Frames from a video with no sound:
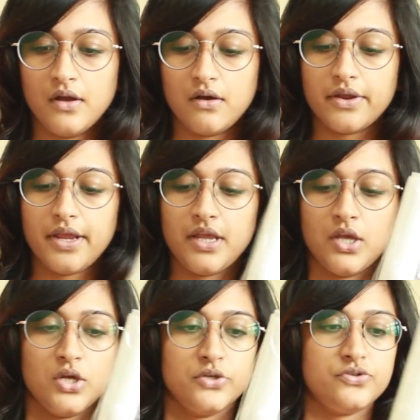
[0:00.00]
Okay,
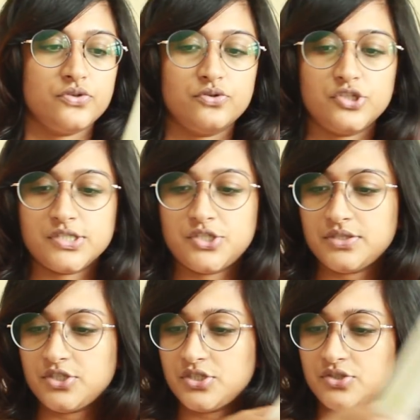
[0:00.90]
so
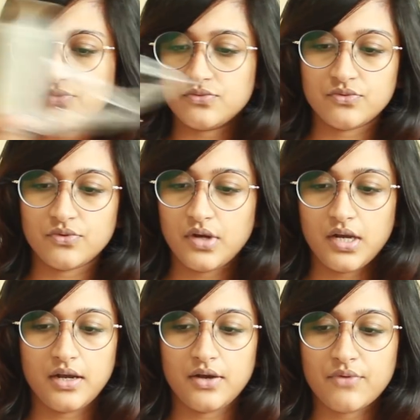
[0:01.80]
just
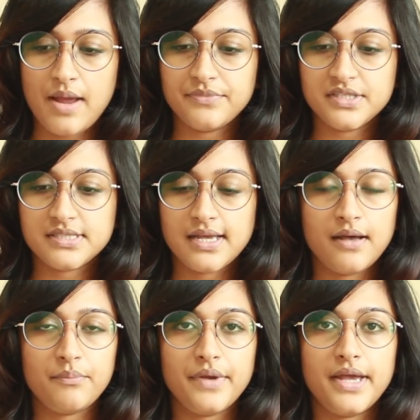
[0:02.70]
wrap this
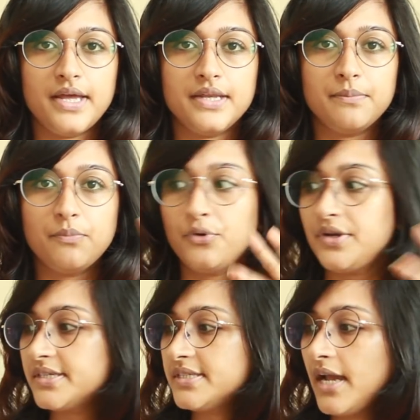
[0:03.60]
up and put
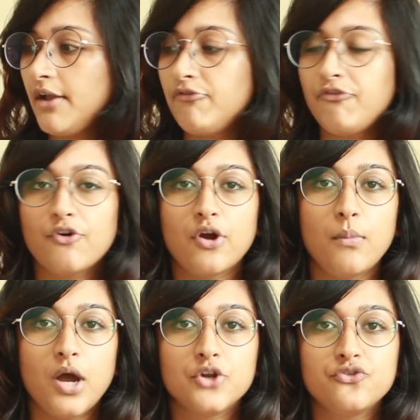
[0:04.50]
it aside for
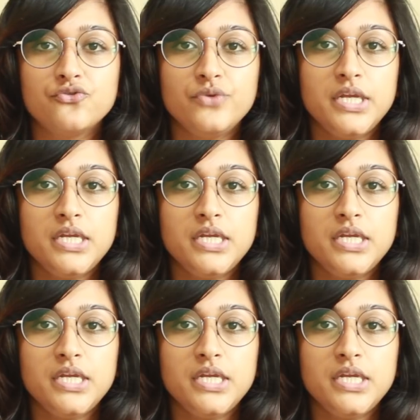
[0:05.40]
about 2